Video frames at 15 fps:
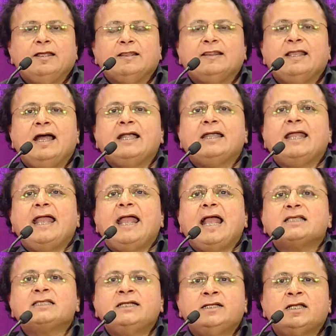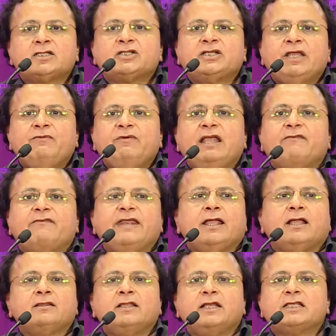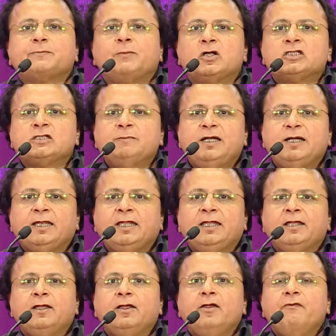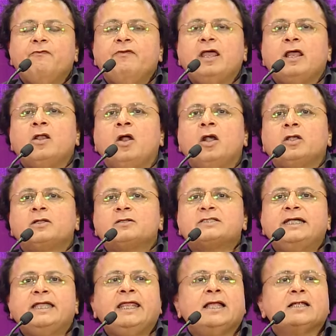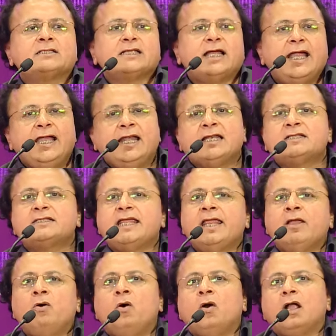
that as industry, we have taken the responsibility. We are not sitting aside and saying, oh,